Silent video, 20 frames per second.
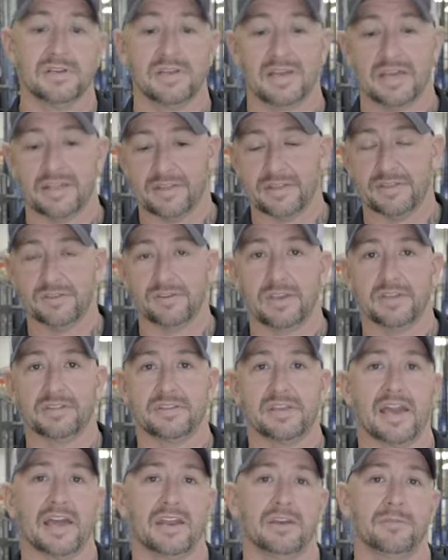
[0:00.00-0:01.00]
And then you get
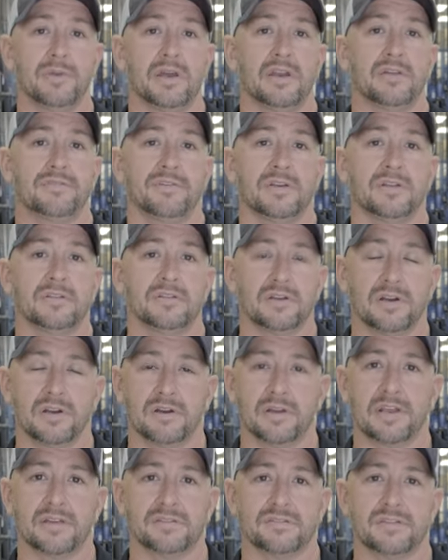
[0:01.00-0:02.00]
the added benefit, you know,
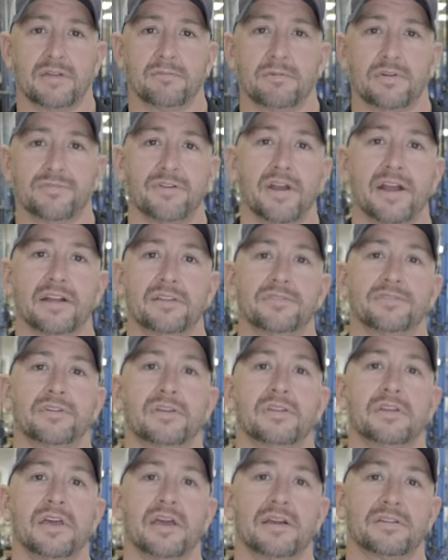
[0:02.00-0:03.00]
it has that refractive
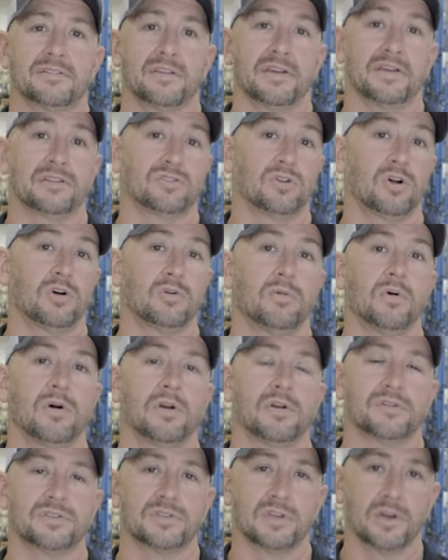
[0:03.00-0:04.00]
index like salt
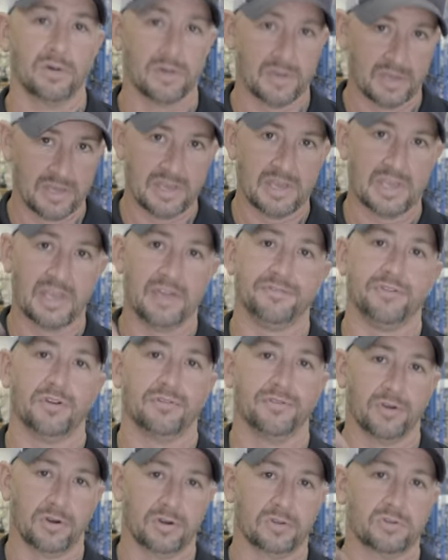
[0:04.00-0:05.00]
water, so if you're
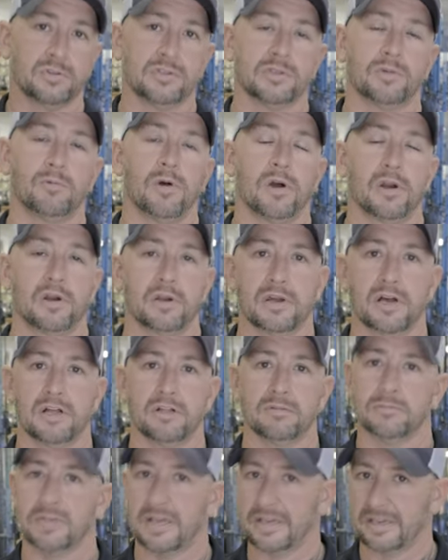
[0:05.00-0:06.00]
vertical in the water
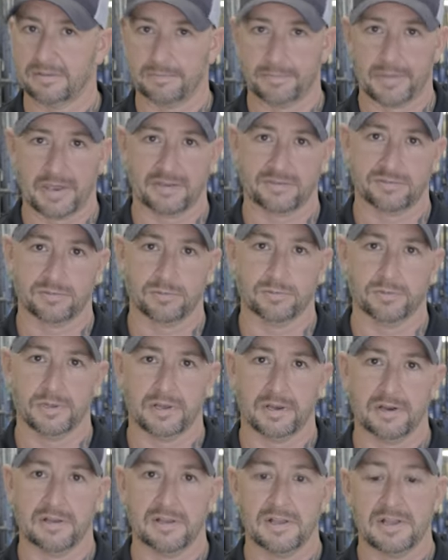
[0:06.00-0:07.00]
column, light can pass through
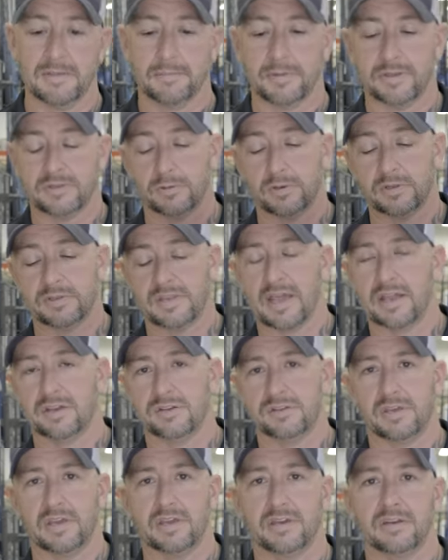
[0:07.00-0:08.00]
there. But to
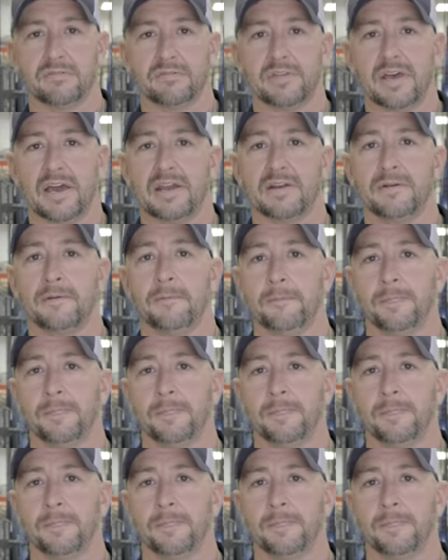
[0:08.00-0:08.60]
attach the end of that,